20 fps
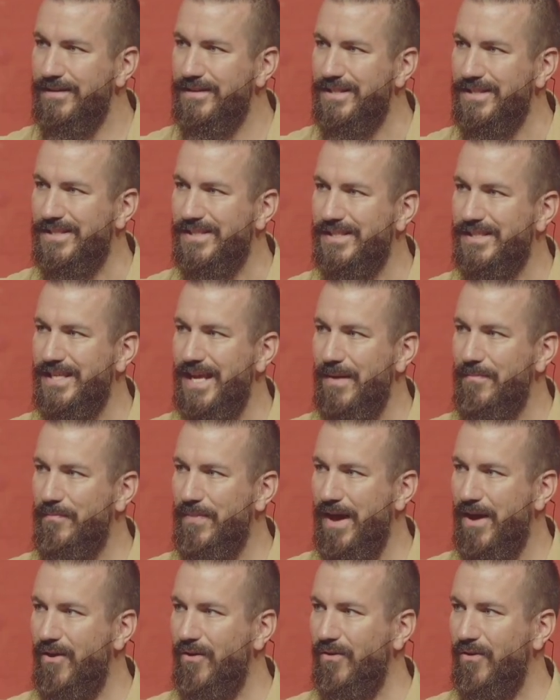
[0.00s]
to
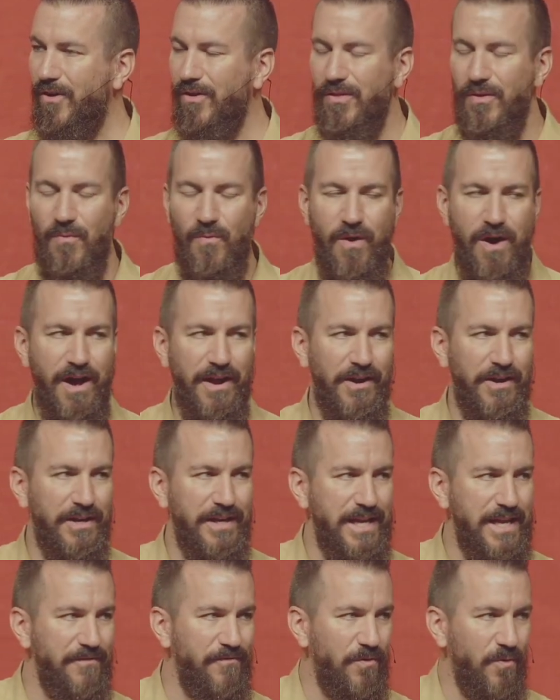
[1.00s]
step out on the water
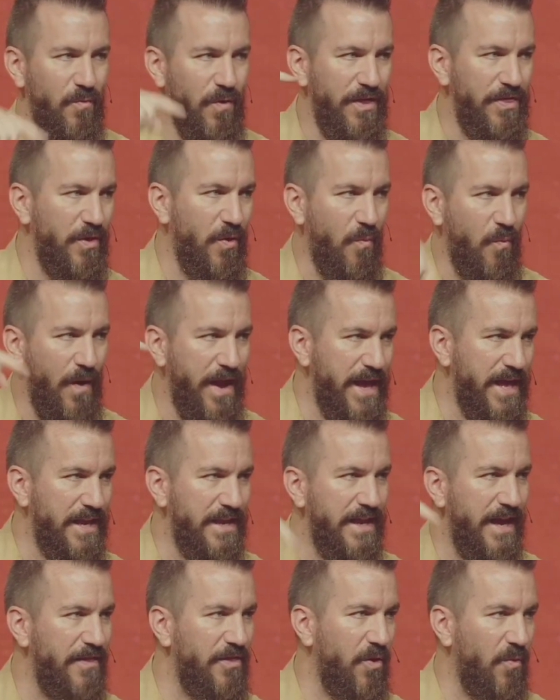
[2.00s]
even when the
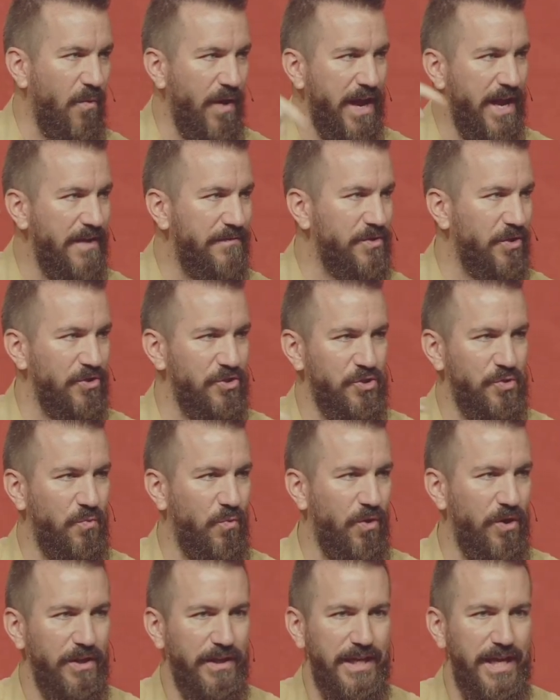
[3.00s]
wind and the waves are
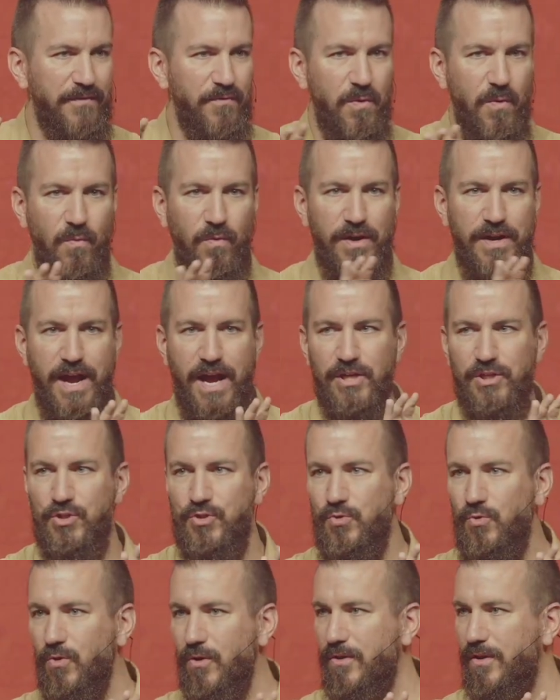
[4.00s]
swirling, even when we're not
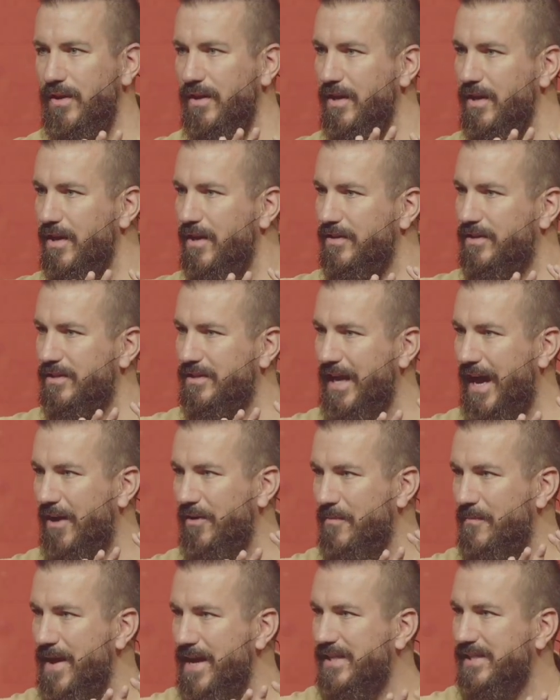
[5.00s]
sure the,
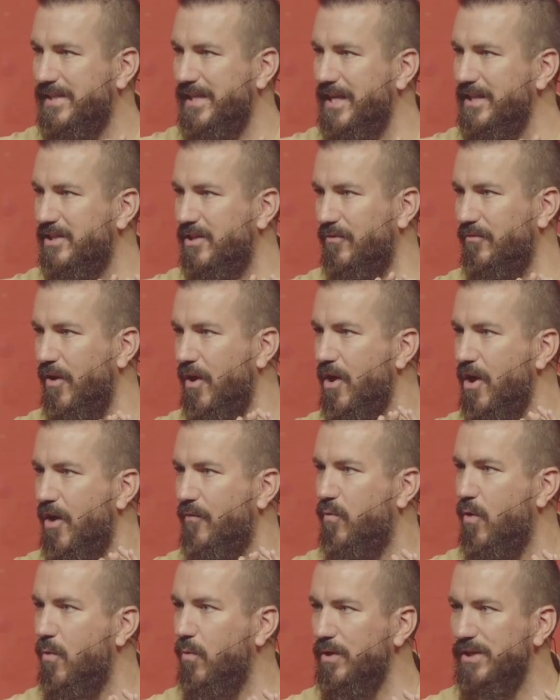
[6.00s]
how to make sense of,
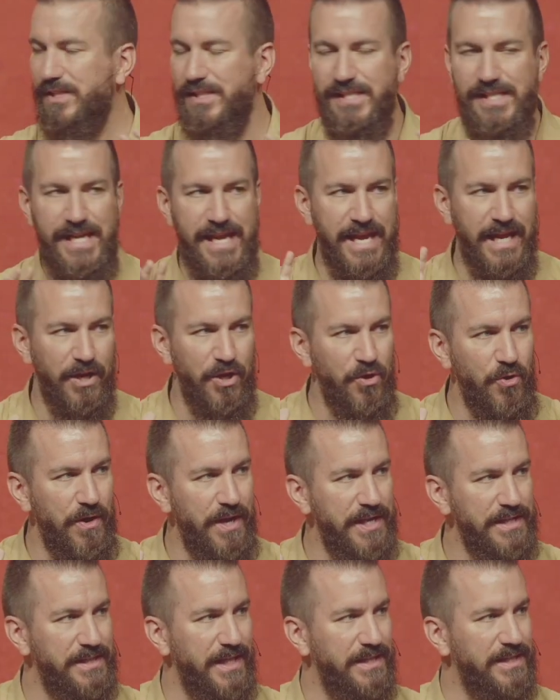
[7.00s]
of what we're seeing and who
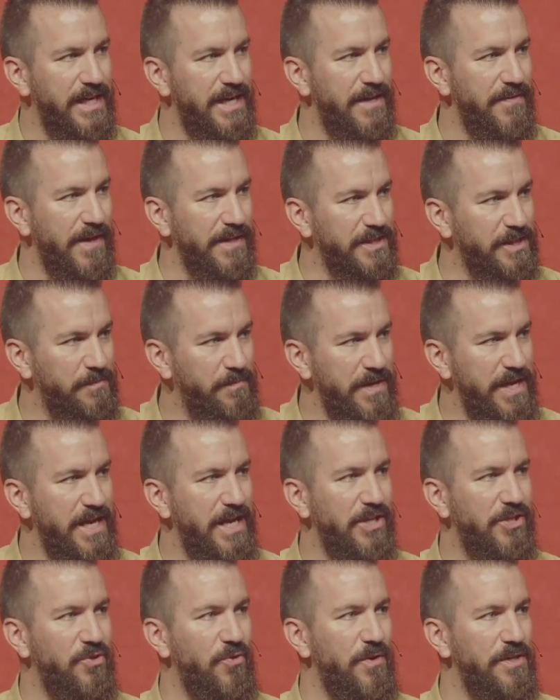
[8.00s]
it is that's, that's
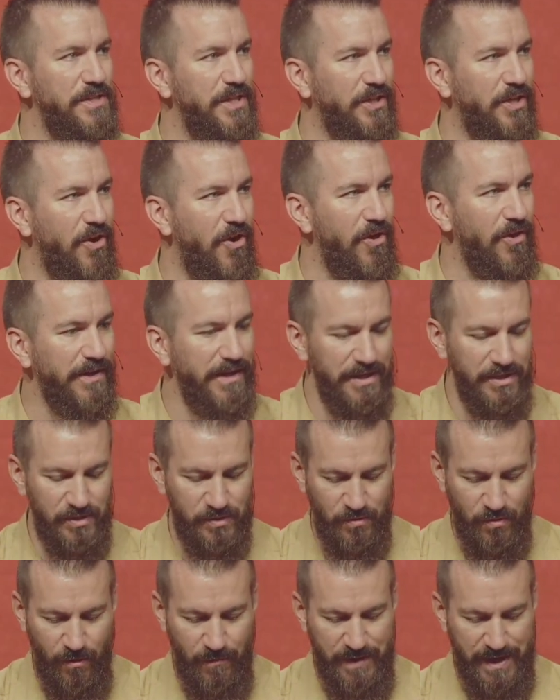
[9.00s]
speaking to us and calling
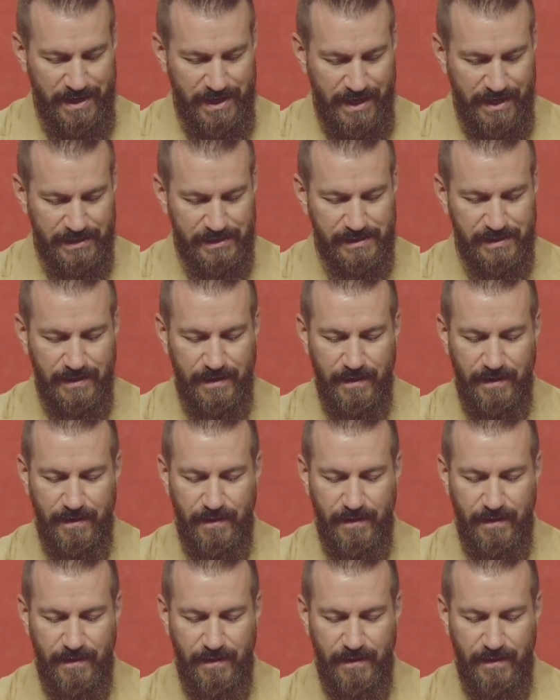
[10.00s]
us to obedience,